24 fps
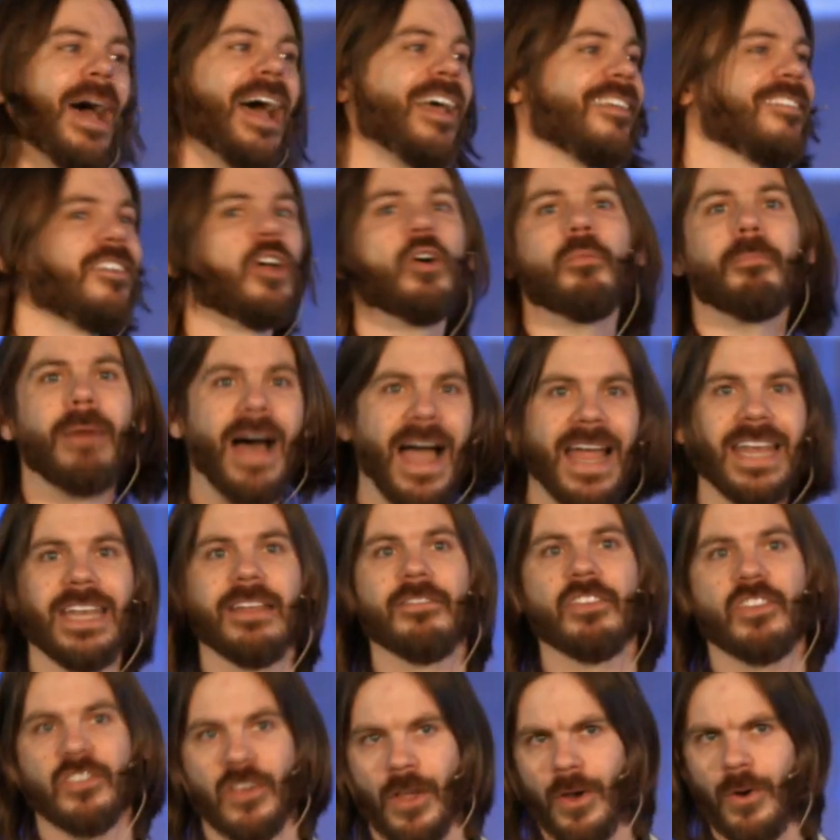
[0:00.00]
has no mind
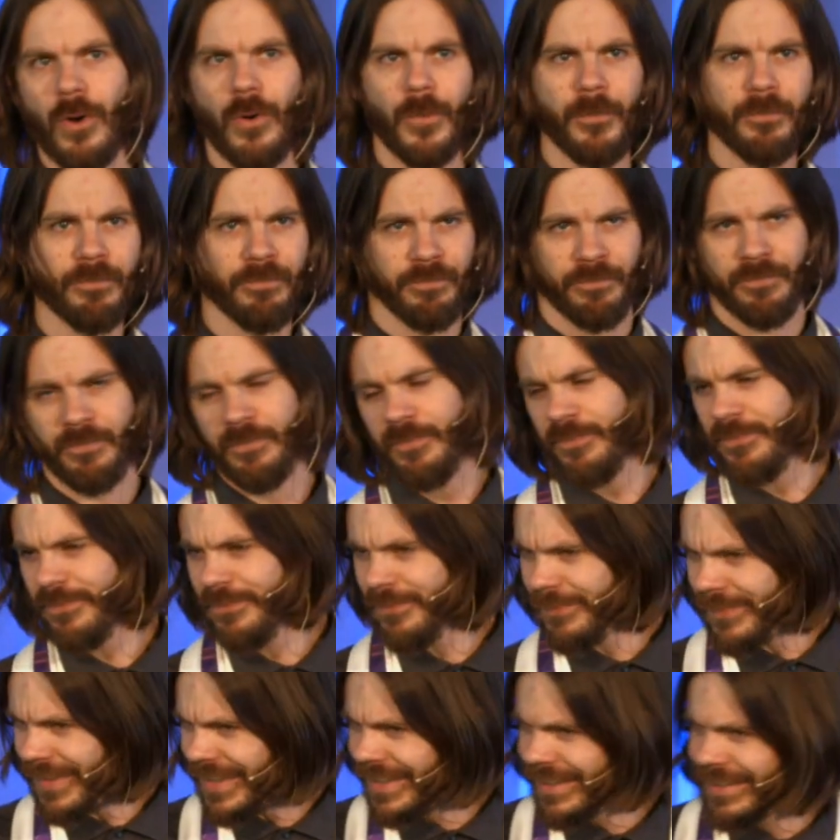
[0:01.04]
of its own.
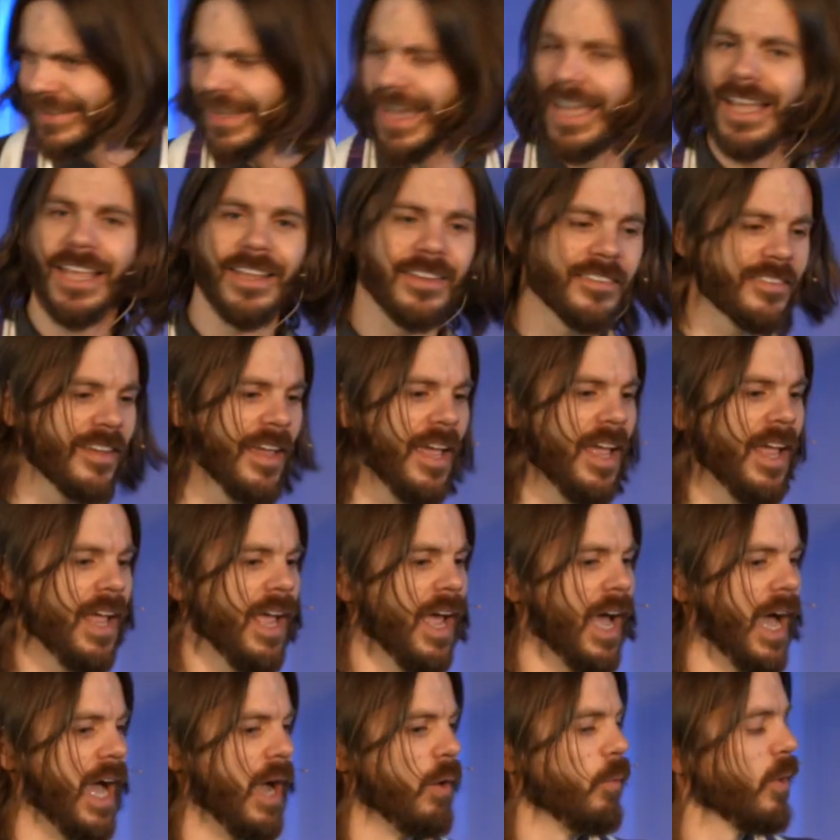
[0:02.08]
It does
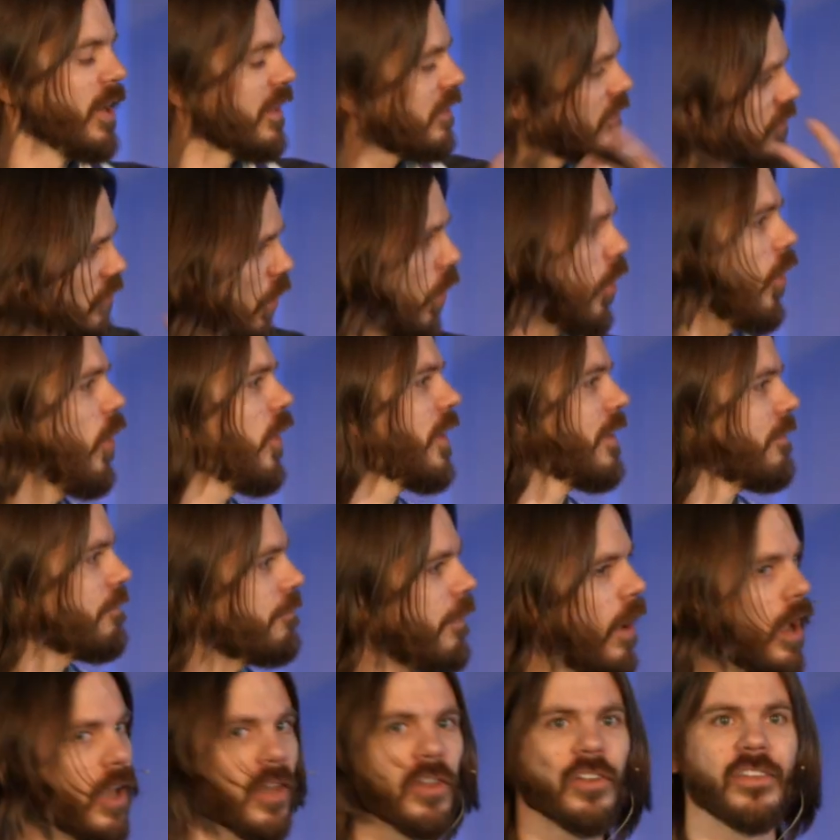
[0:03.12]
what it's told. It
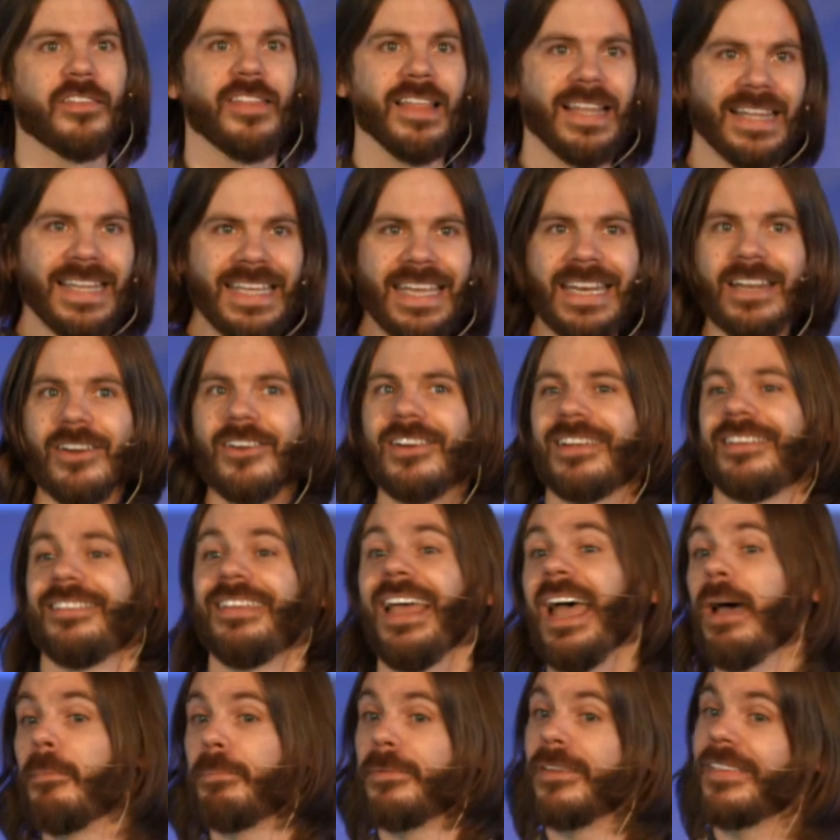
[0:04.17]
follows the leader,
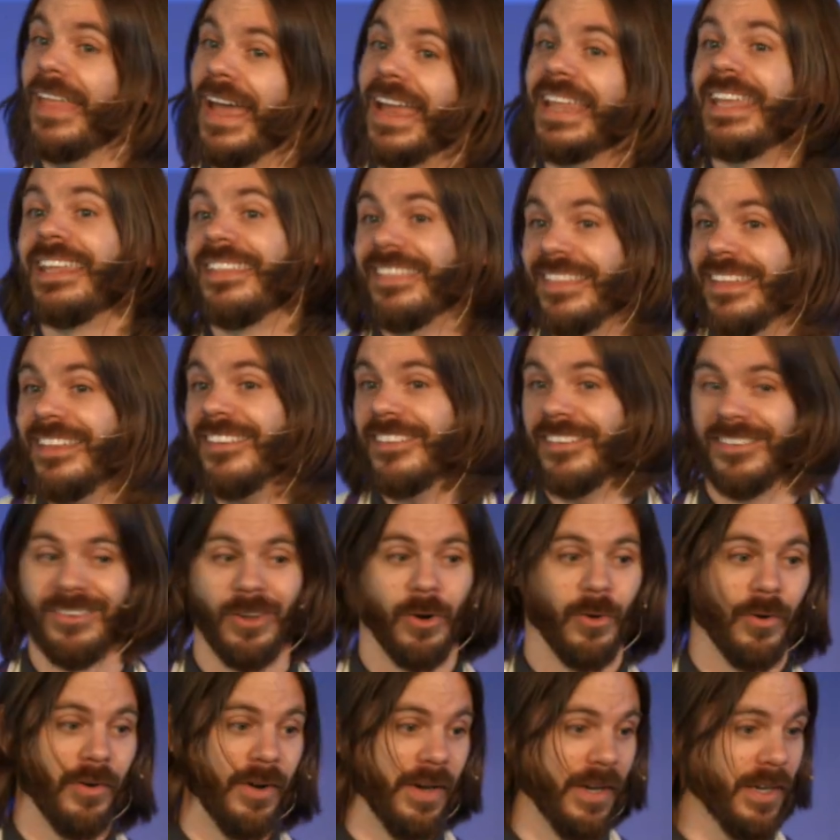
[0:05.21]
except that in this
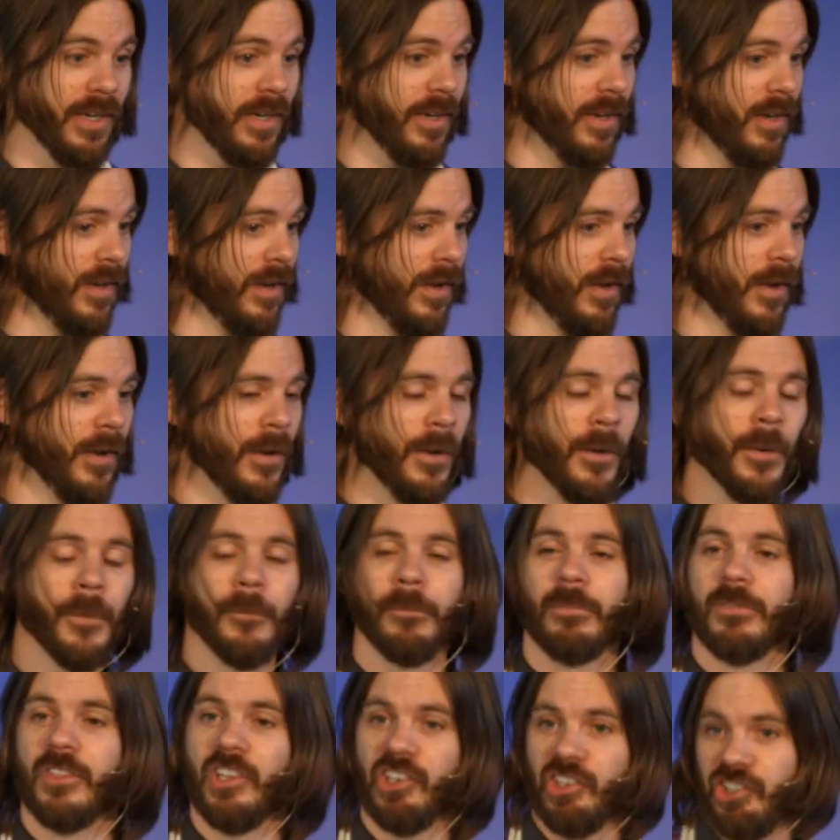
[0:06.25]
story,
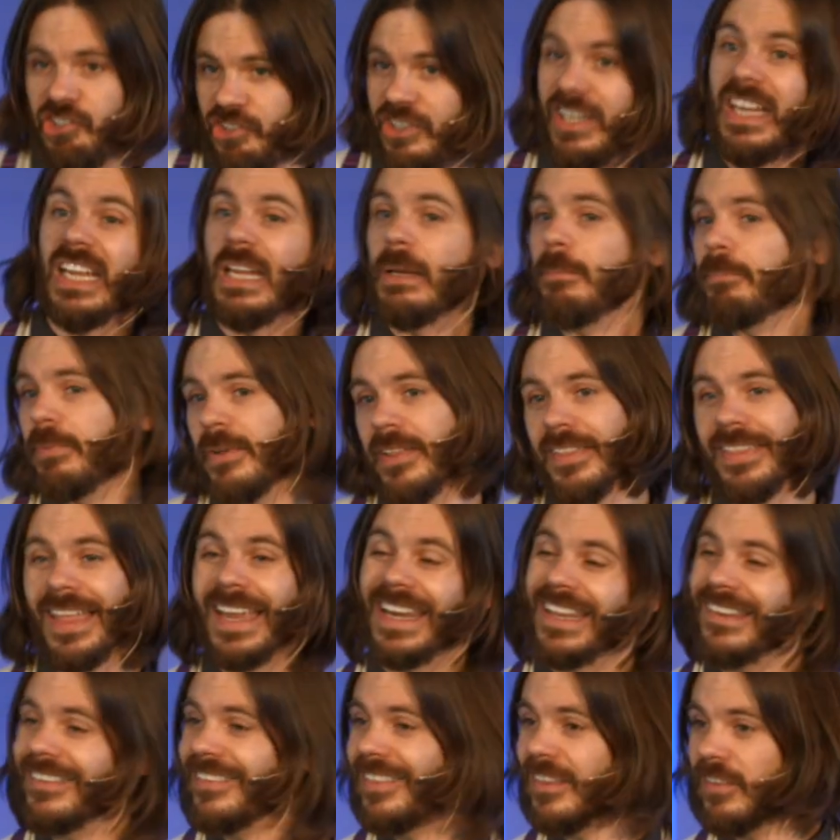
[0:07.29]
the sheep that
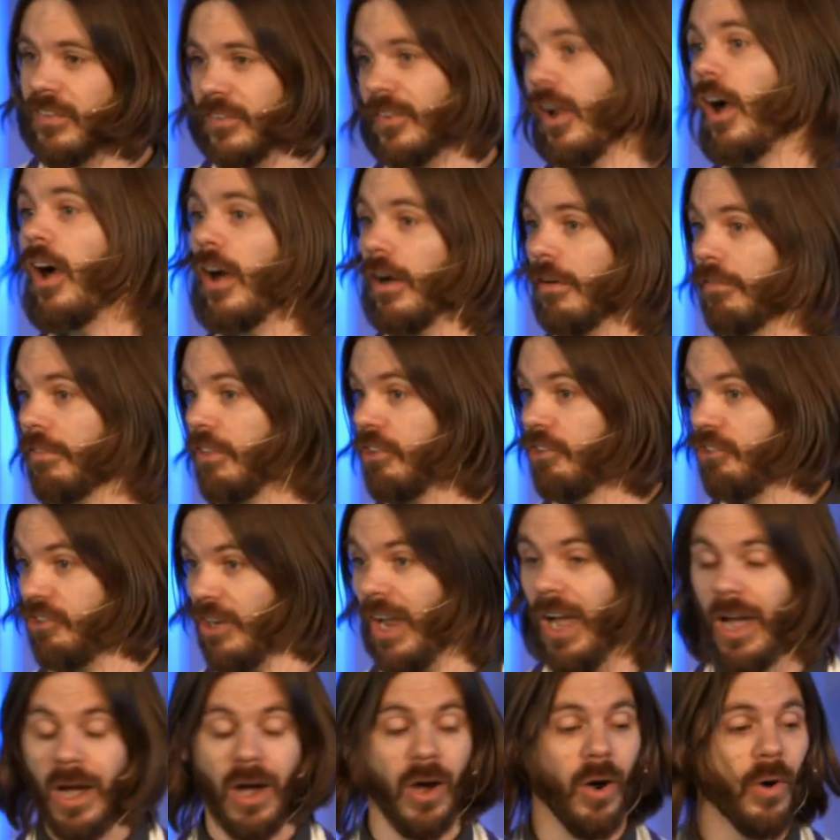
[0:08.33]
is the star of the
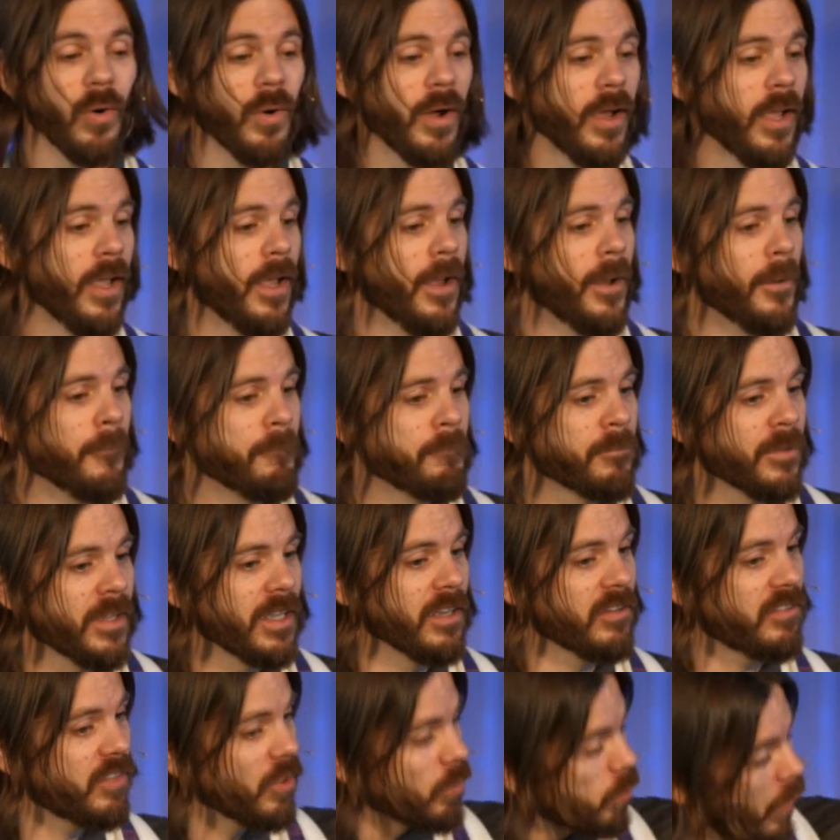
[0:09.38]
show
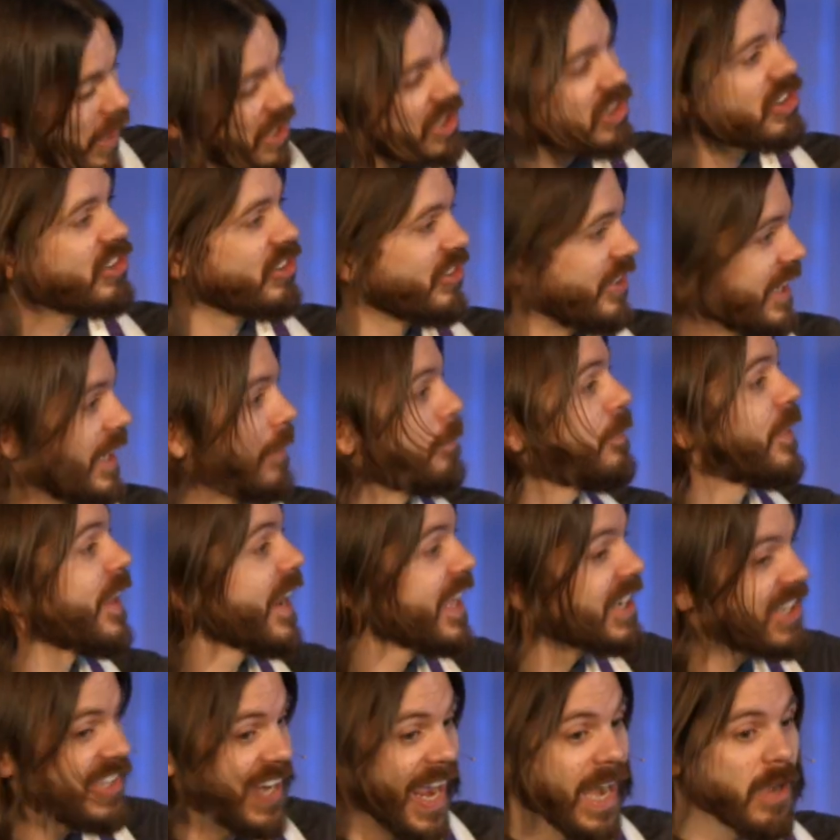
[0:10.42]
is the one sheep that
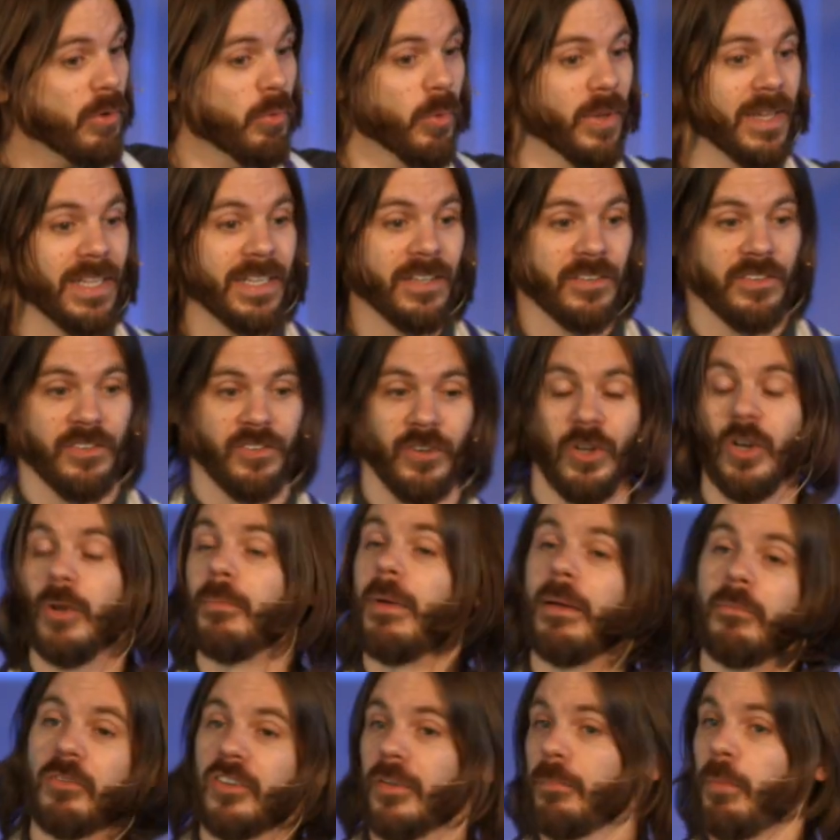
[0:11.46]
I generally assume
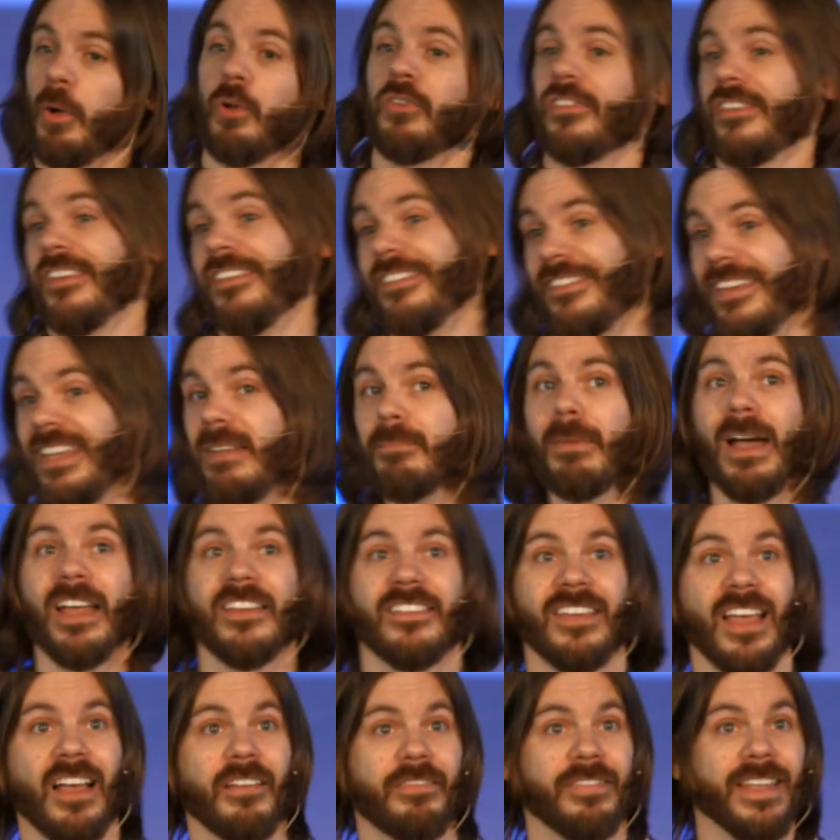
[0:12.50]
I'm supposed to see
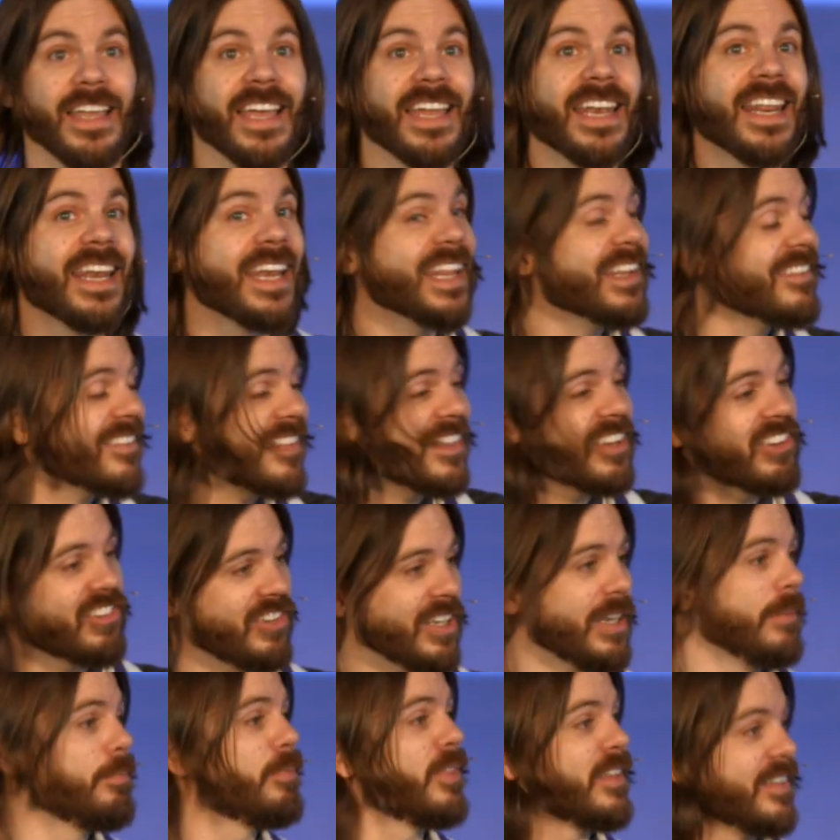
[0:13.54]
myself in, and it's the
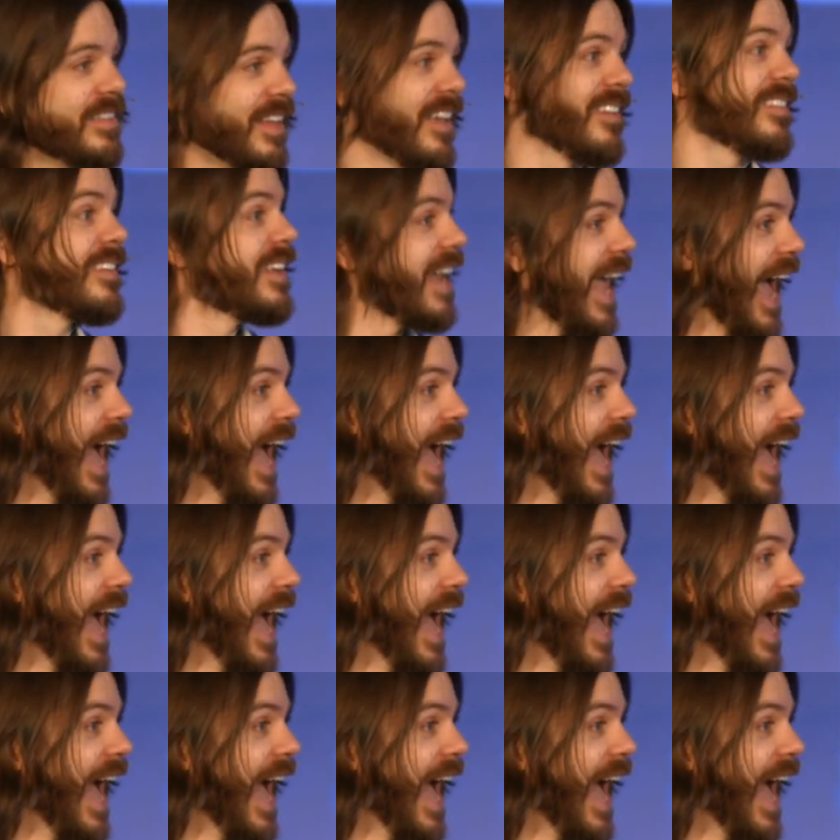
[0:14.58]
sheep that doesn't